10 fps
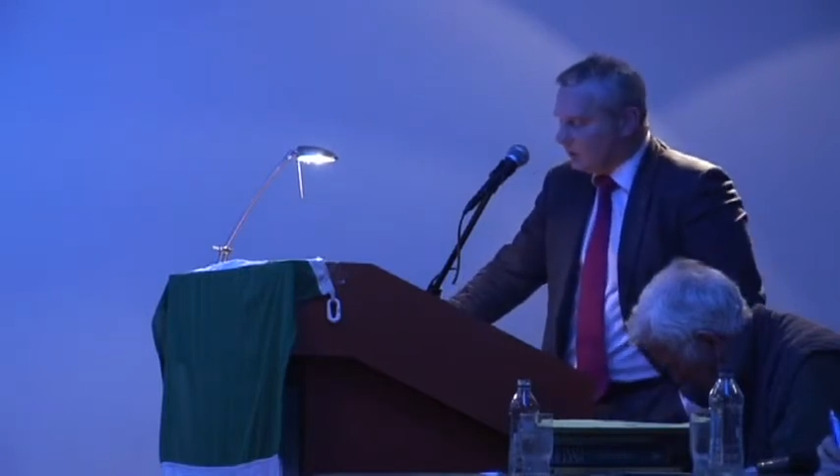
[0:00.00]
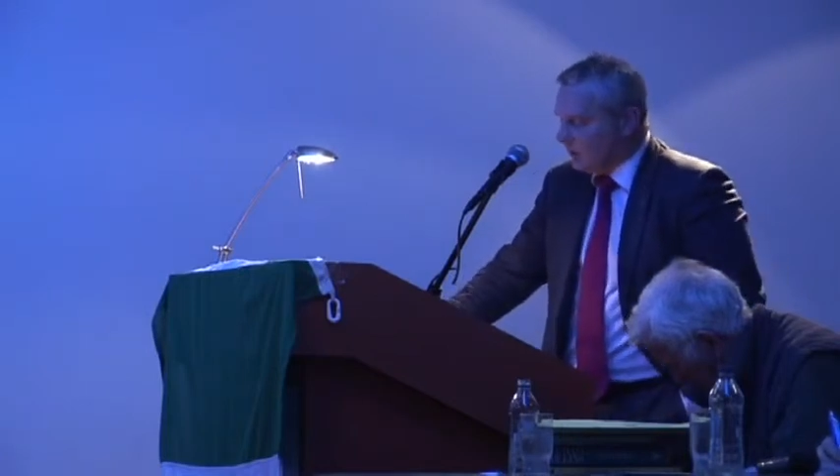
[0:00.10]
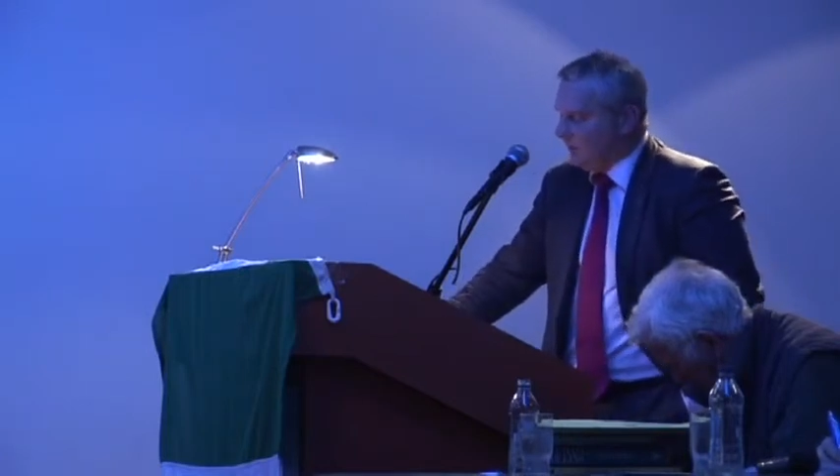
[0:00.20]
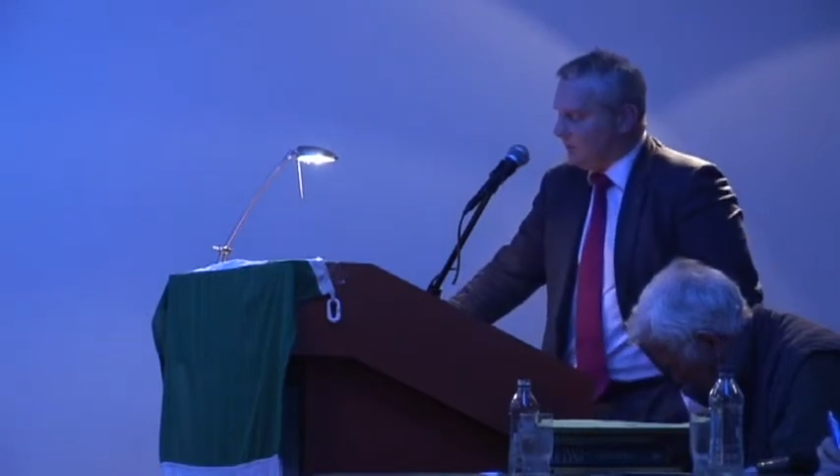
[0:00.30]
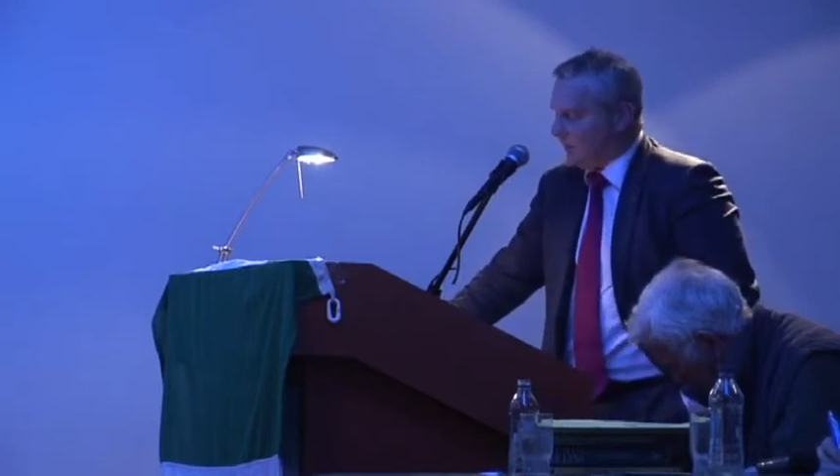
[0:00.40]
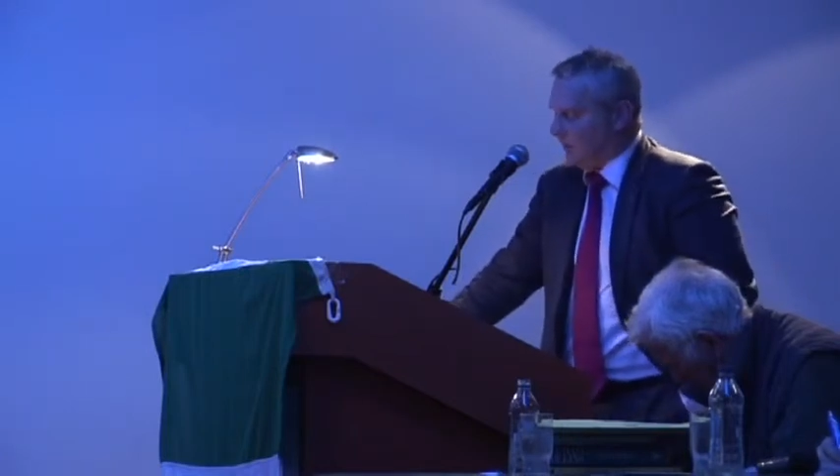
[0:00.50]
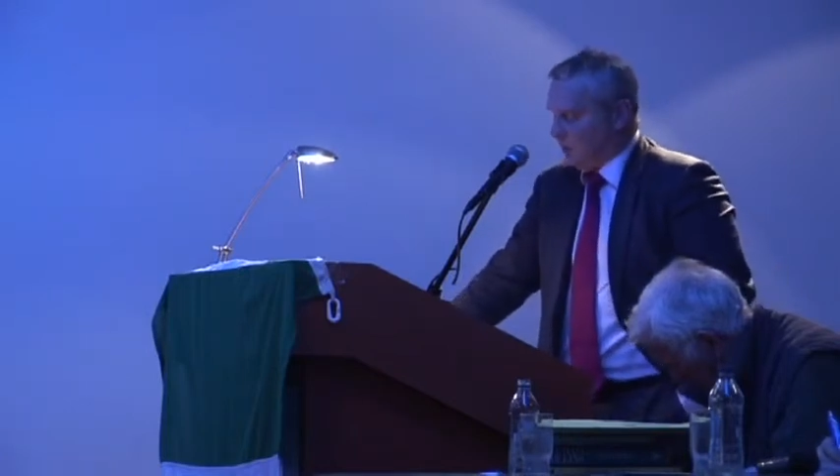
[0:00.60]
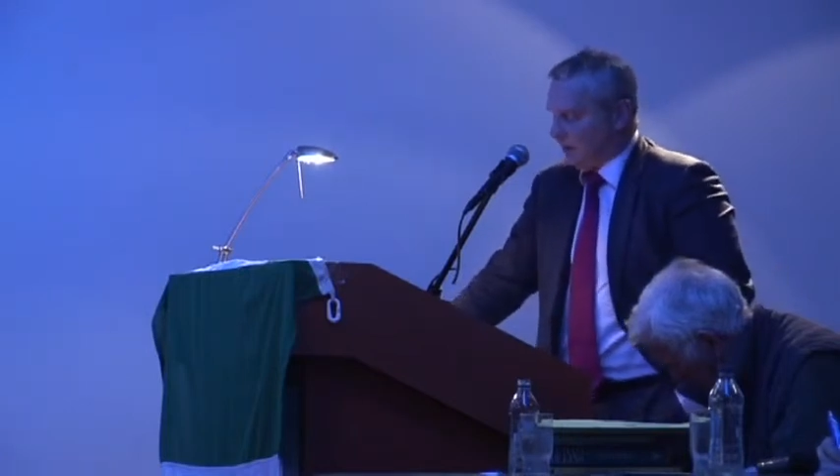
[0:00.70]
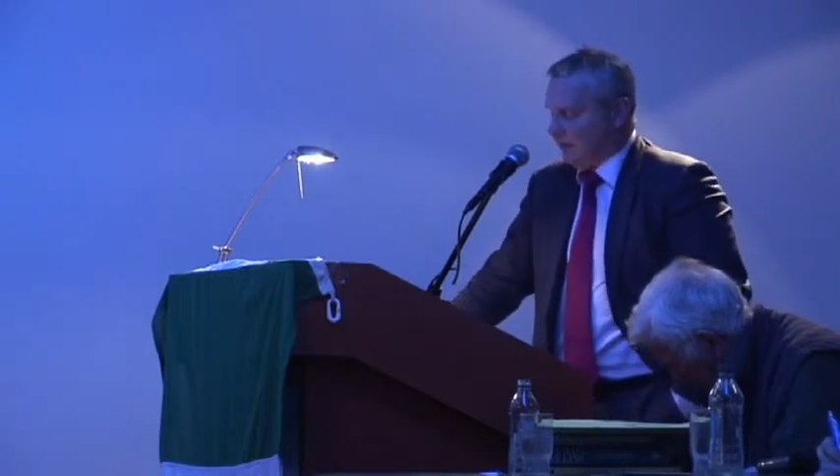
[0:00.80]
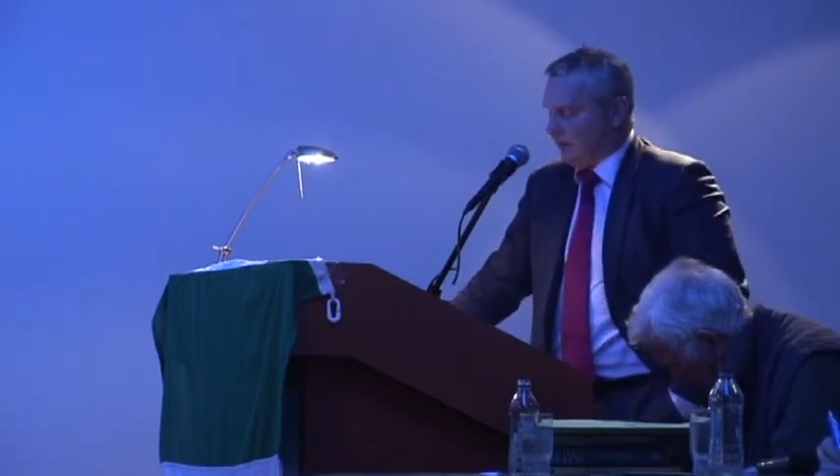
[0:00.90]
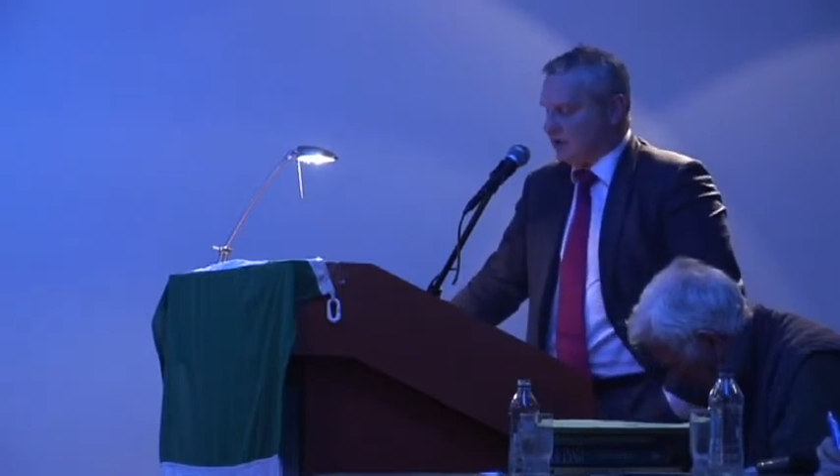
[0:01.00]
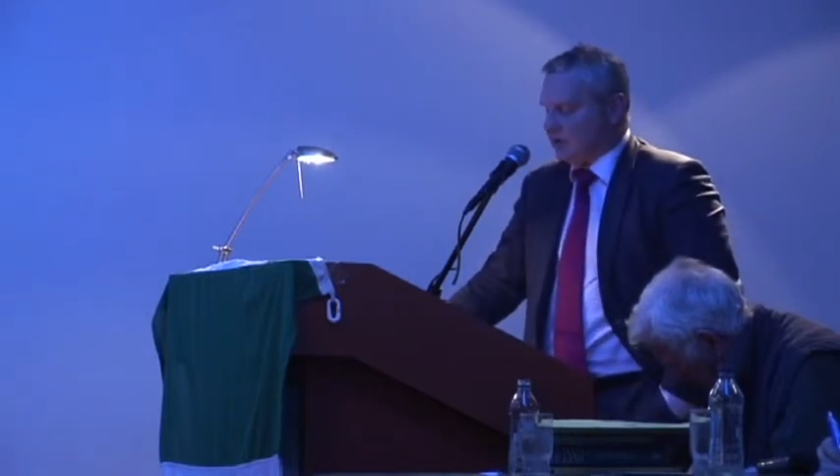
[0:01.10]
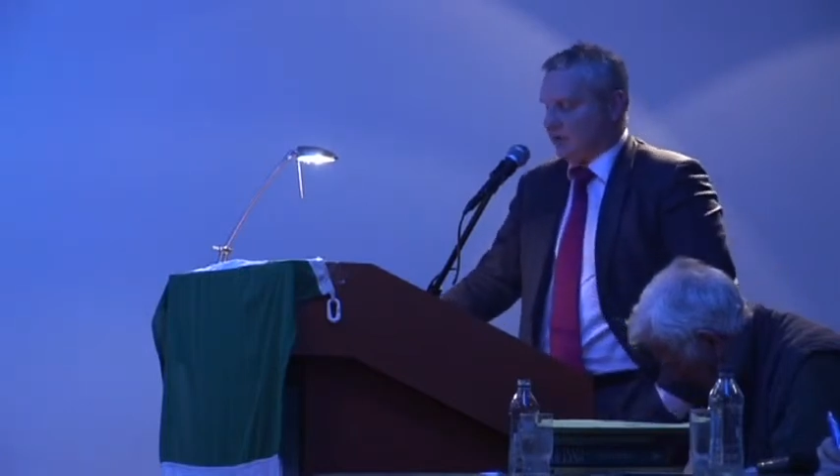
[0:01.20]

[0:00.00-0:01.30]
some promoting myths